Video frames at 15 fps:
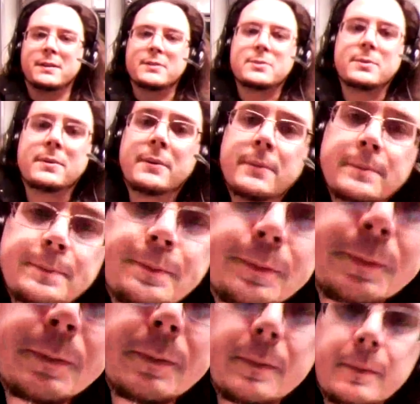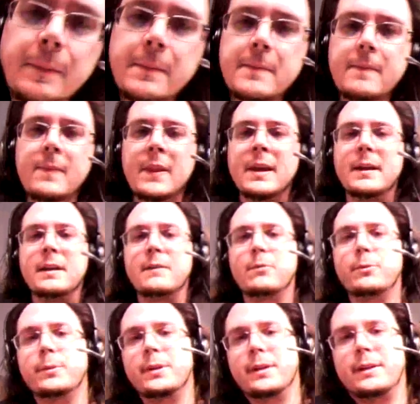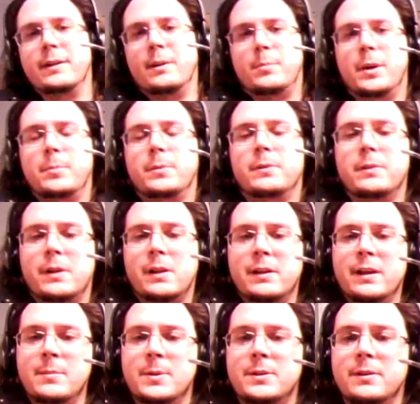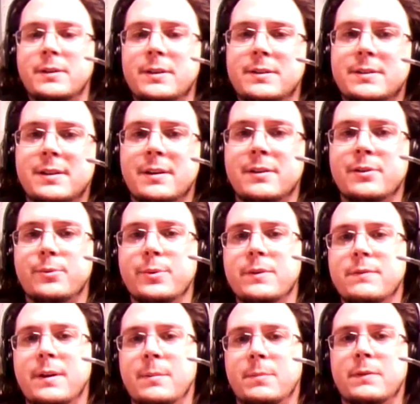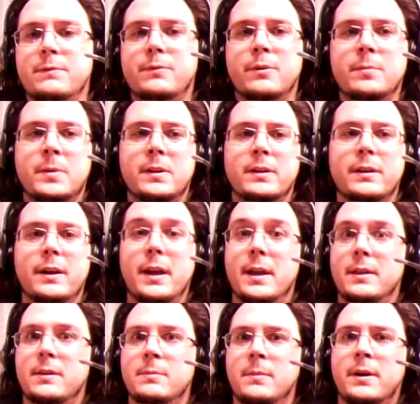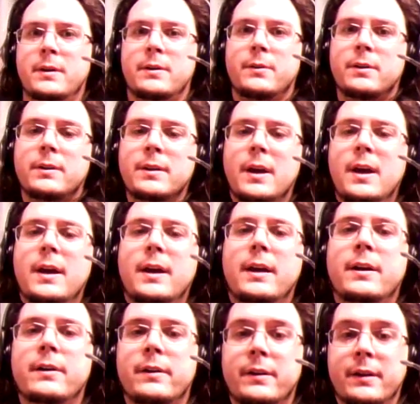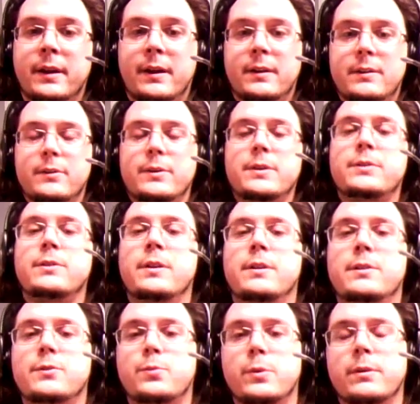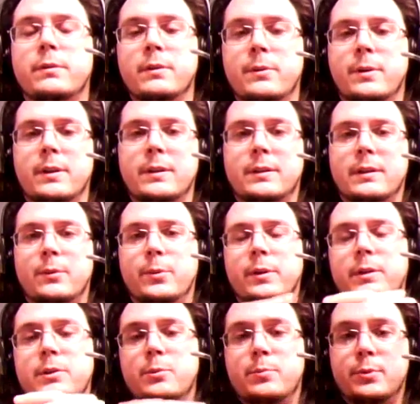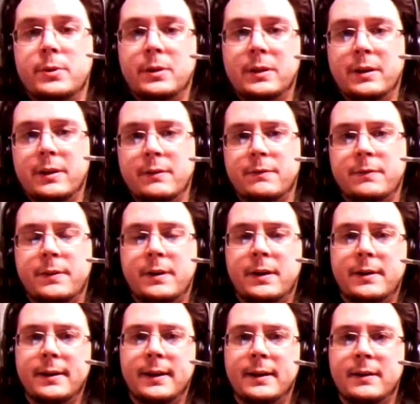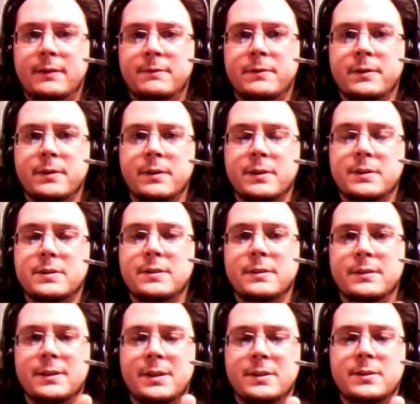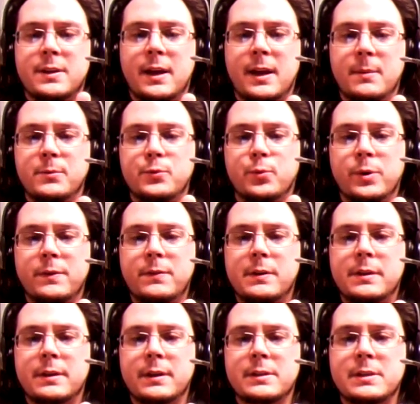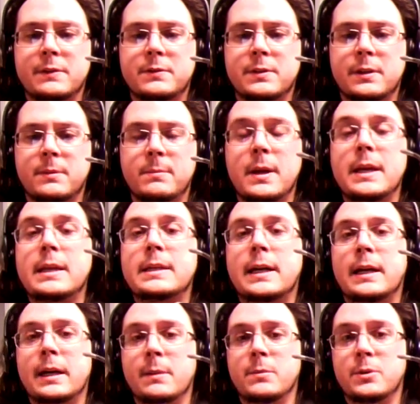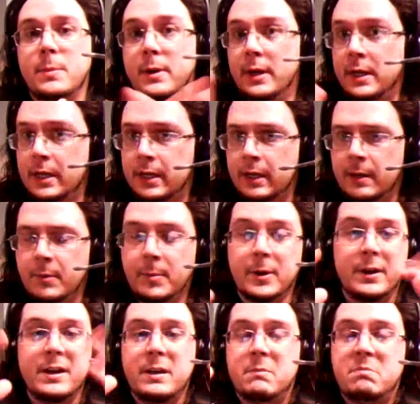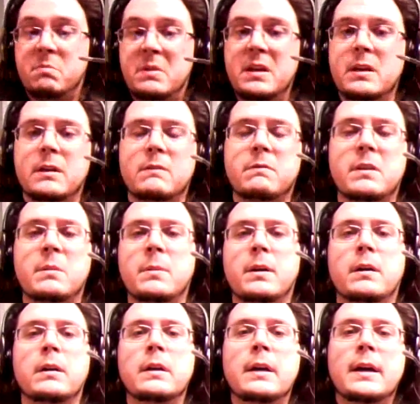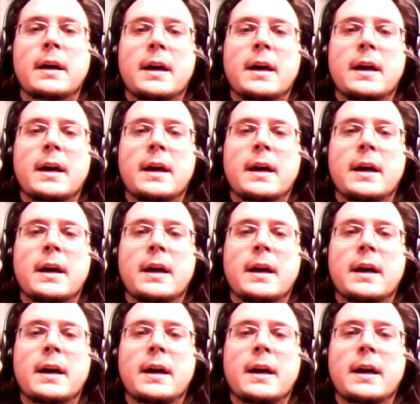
honest with you. It never really got popular acclaim until they decided to revamp the formula and hit the modern era. And there is, it is worth noting that they really do put a lot of thought and effort into this, these games. One of the things I've said many times about any game, about any media for that matter,